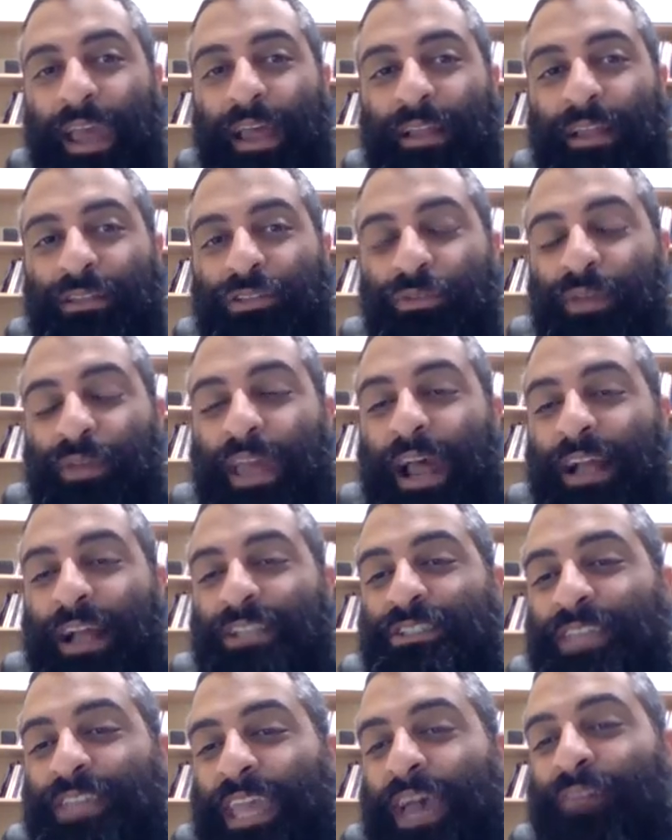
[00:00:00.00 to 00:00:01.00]
do we
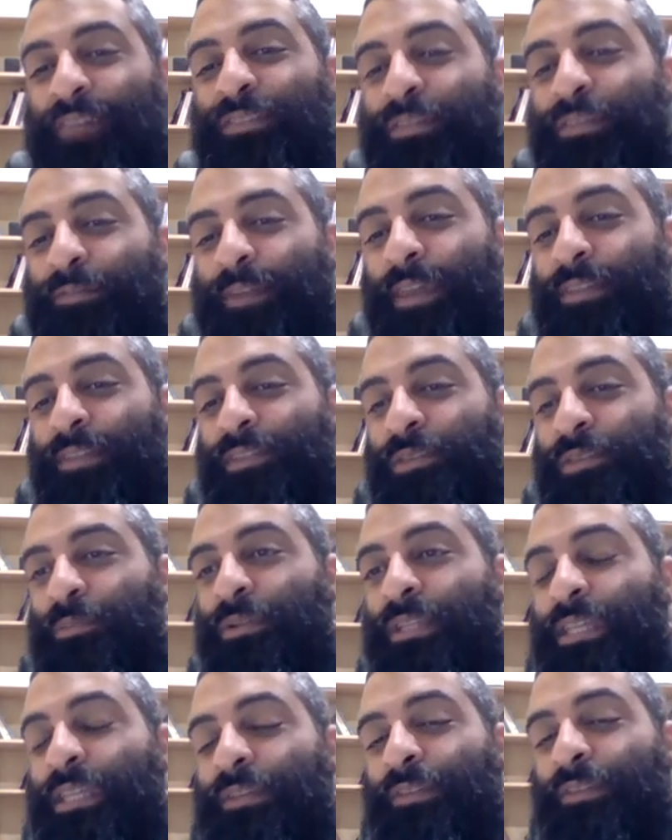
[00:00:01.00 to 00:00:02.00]
actually have the faith to
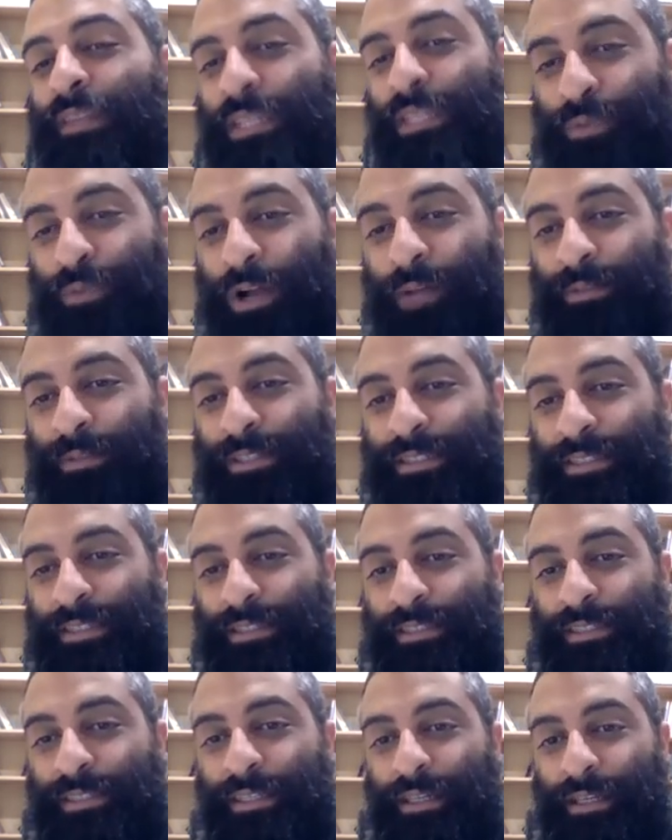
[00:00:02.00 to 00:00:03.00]
believe in these
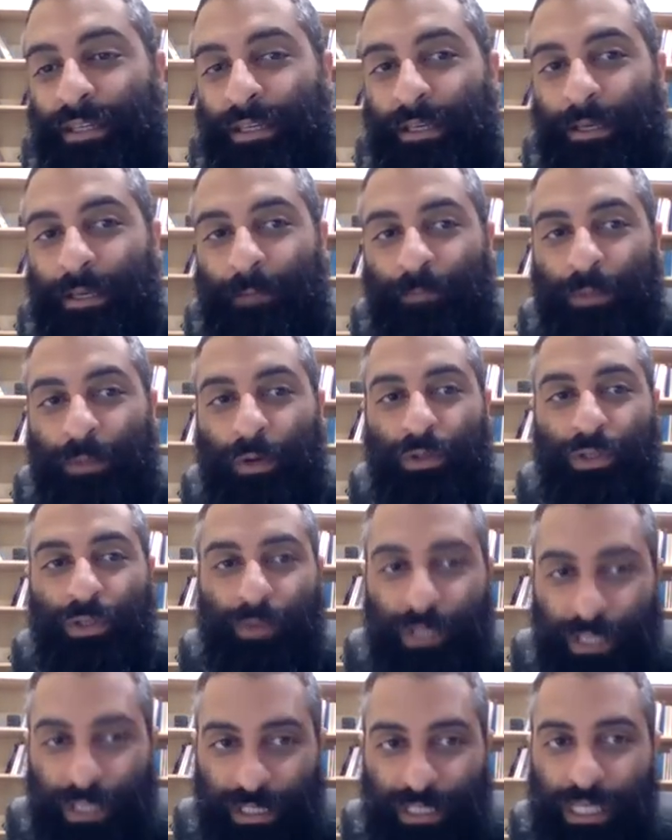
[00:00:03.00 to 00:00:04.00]
promises or do
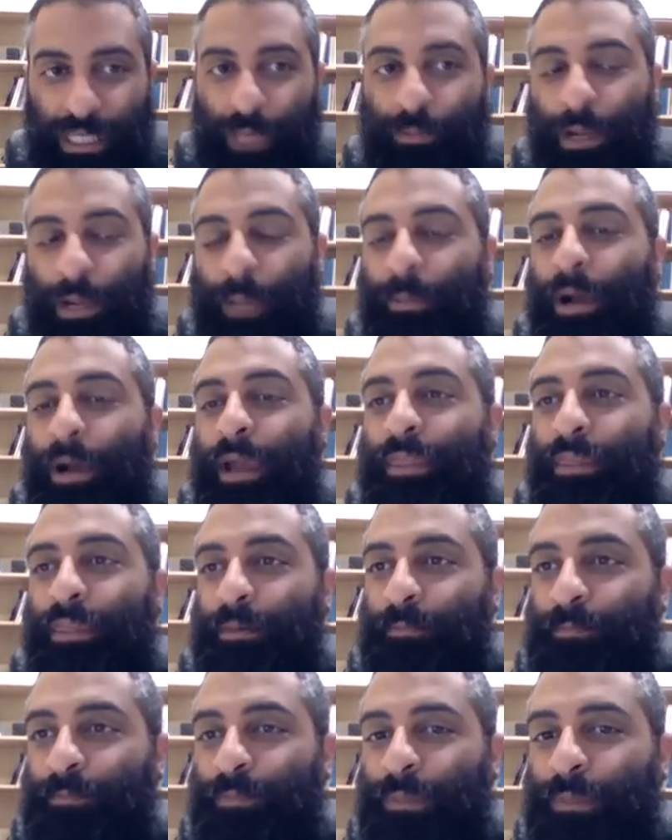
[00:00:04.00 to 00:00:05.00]
we just skip right by
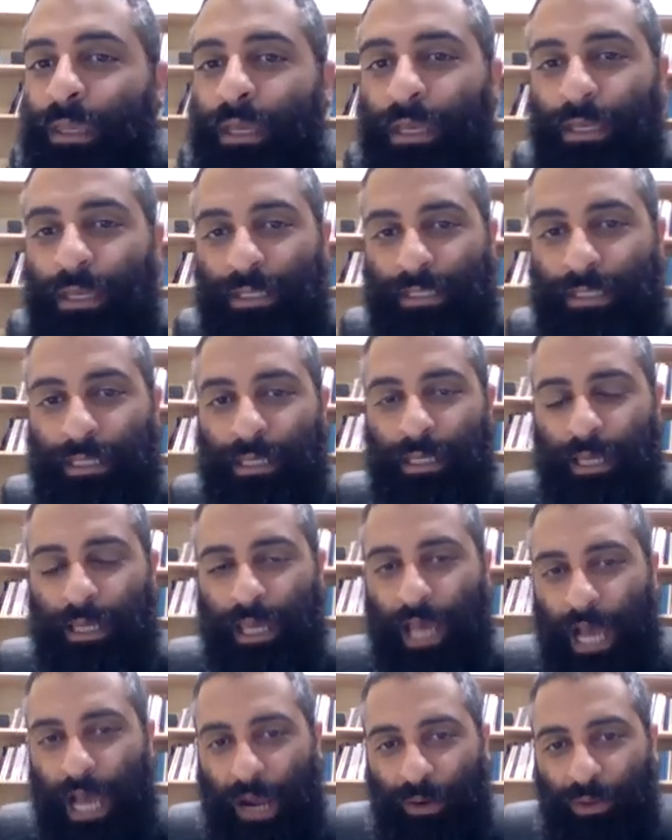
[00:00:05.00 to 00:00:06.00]
them see
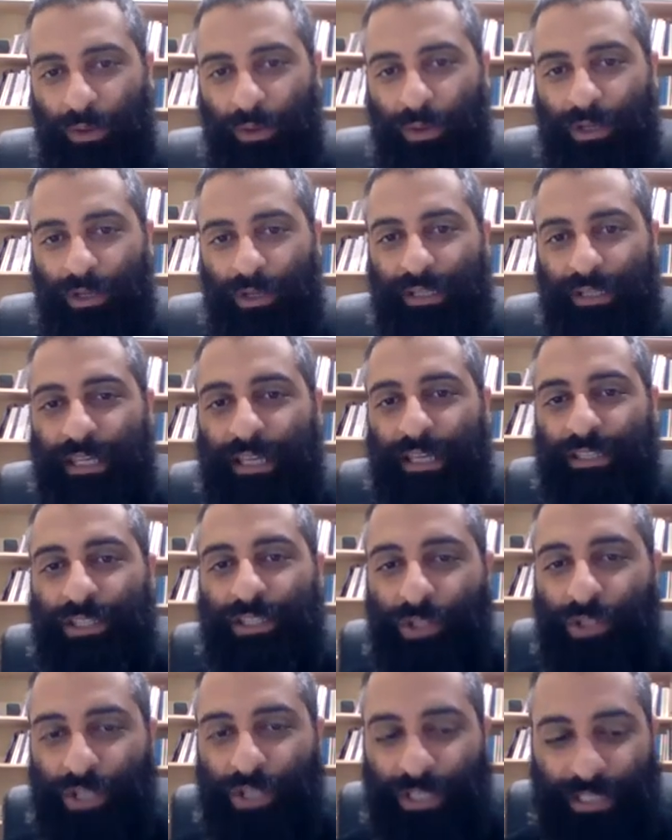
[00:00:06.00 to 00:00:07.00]
our lord says
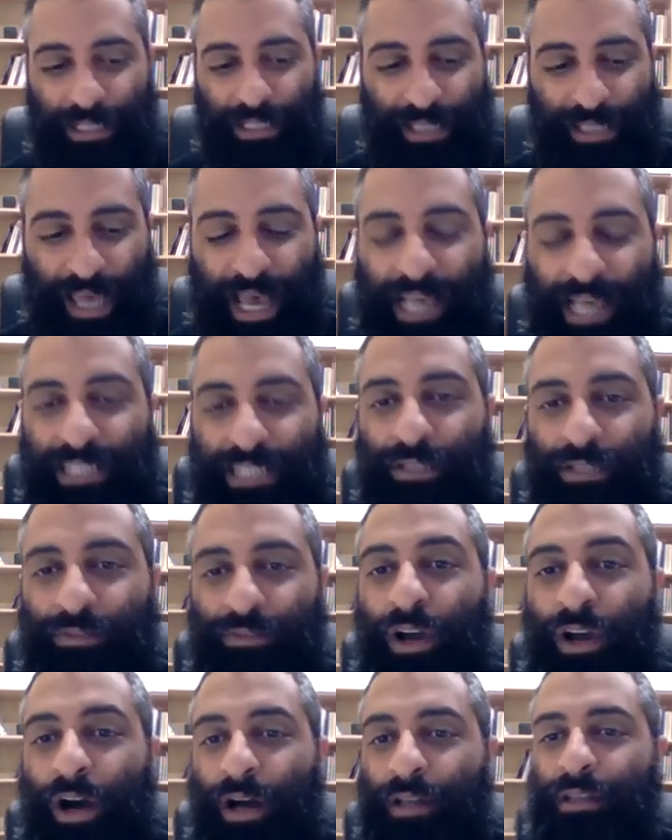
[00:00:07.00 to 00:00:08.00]
you just need to ask of
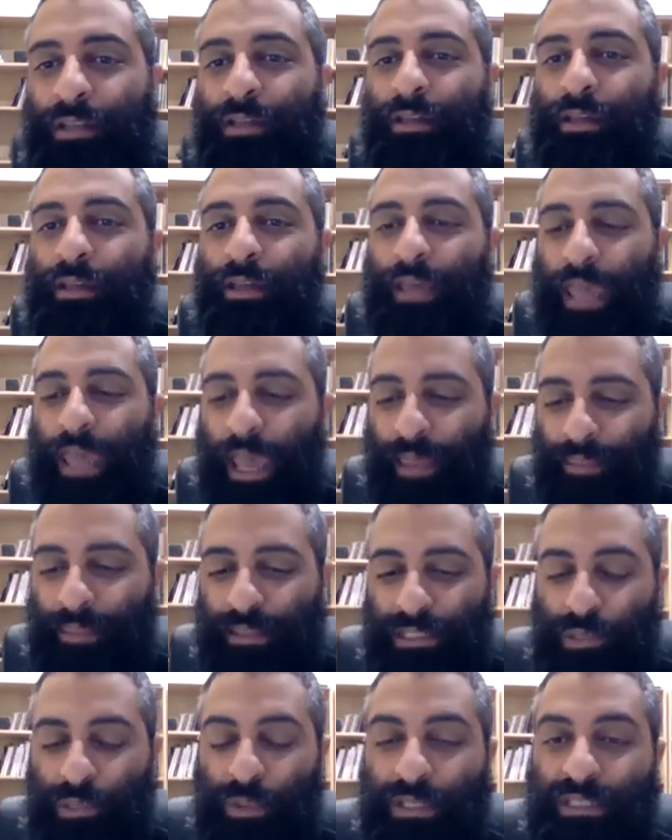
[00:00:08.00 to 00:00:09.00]
god and
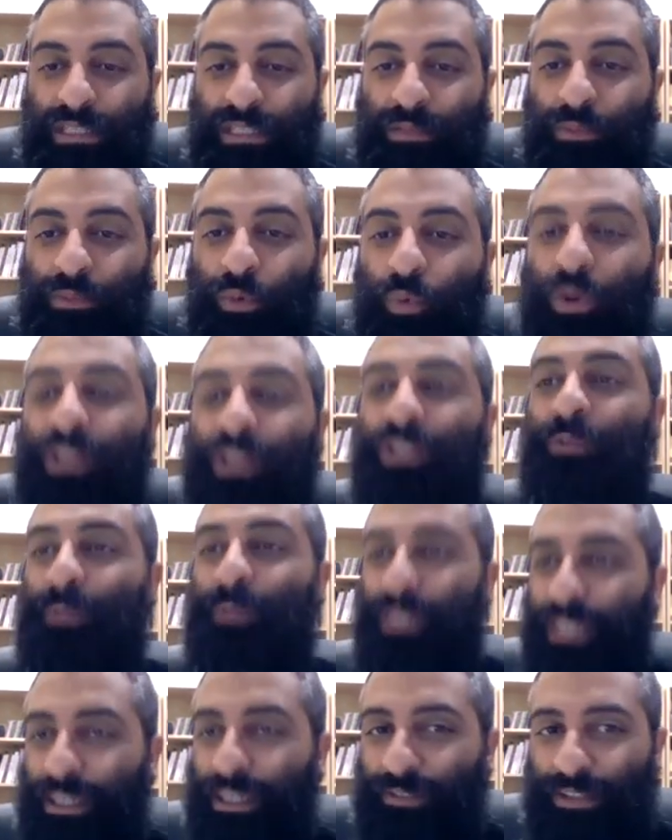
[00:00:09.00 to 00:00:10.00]
this wisdom will be
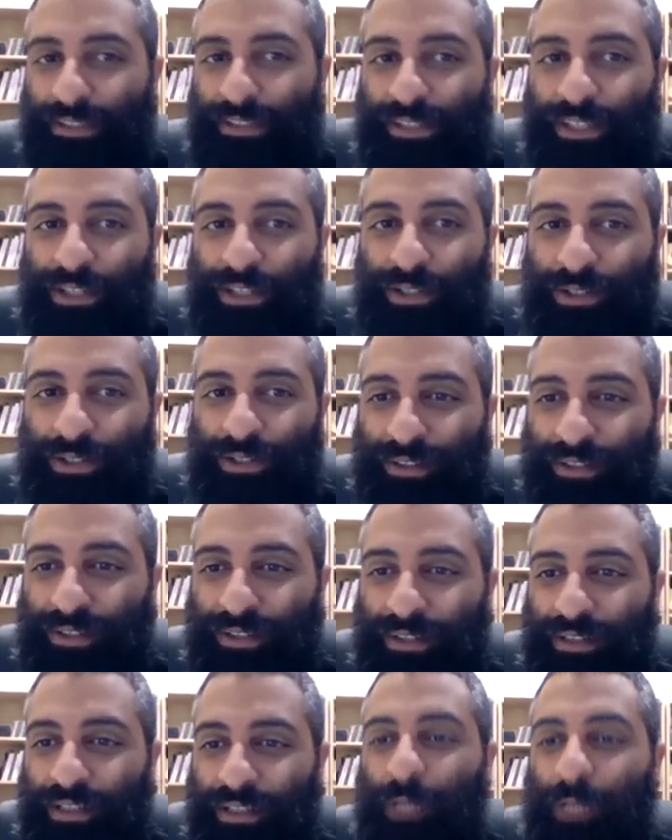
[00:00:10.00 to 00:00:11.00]
given to you
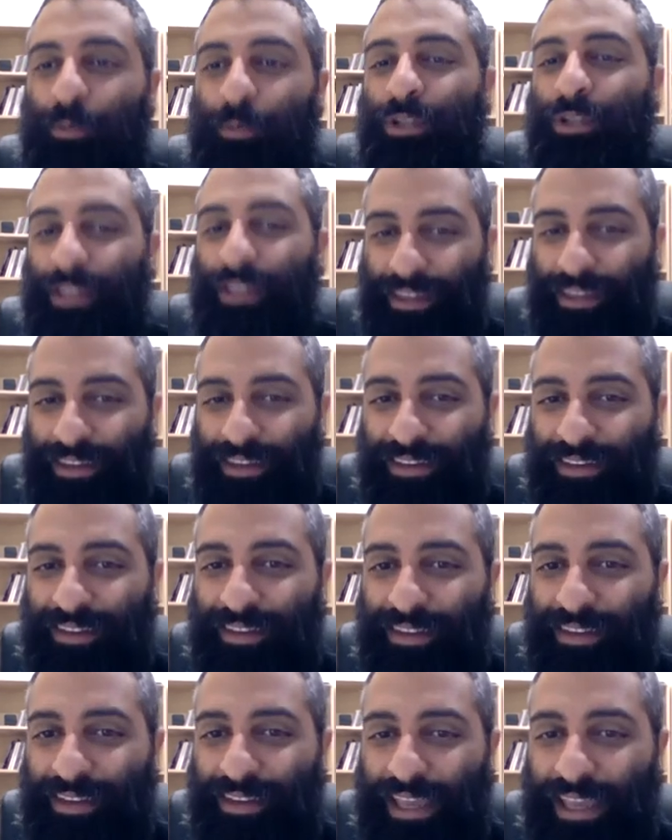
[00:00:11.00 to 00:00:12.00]
liberally
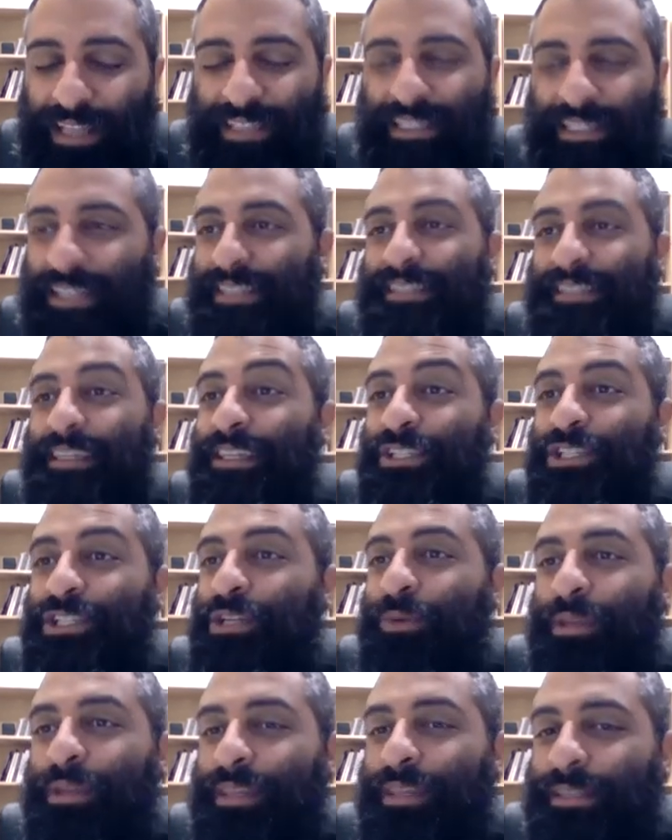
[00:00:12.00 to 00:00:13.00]
he's not
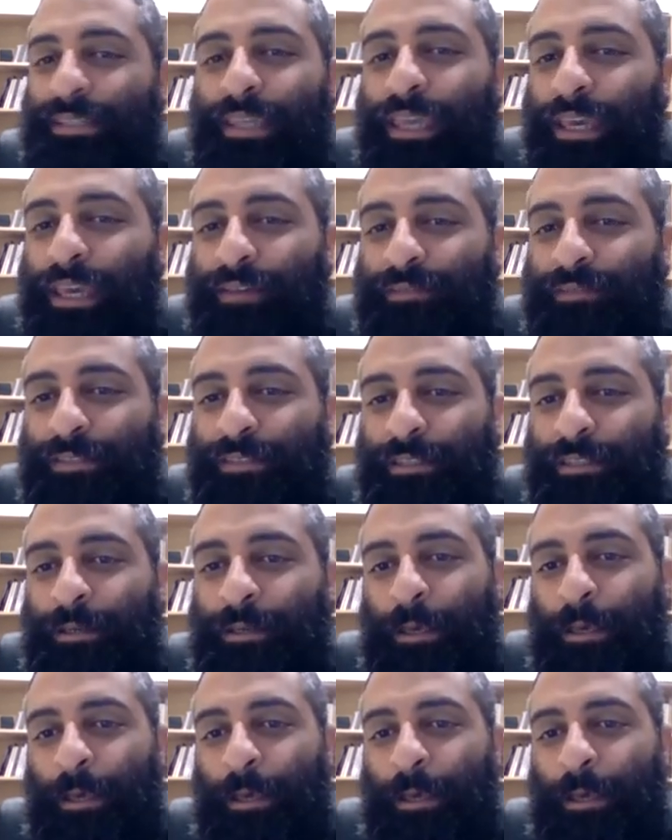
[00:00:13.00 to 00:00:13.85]
stingy with his gifts